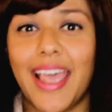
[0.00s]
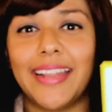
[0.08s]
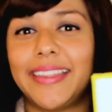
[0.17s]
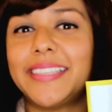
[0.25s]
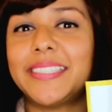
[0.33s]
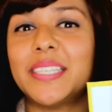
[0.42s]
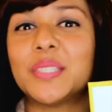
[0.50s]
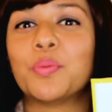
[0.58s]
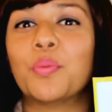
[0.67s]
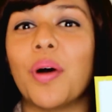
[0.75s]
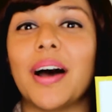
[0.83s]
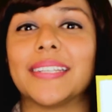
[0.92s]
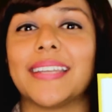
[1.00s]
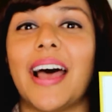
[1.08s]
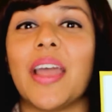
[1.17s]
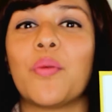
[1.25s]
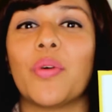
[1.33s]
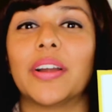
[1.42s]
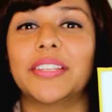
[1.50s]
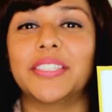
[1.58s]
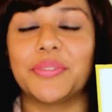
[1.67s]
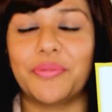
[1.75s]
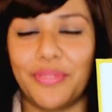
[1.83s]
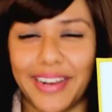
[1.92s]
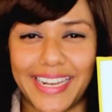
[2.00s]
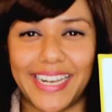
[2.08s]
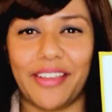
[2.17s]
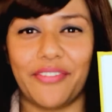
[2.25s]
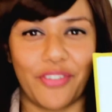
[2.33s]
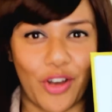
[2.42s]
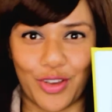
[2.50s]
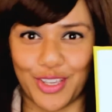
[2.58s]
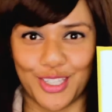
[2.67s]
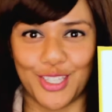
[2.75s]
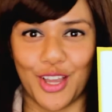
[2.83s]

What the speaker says: And this is what I want you to really focus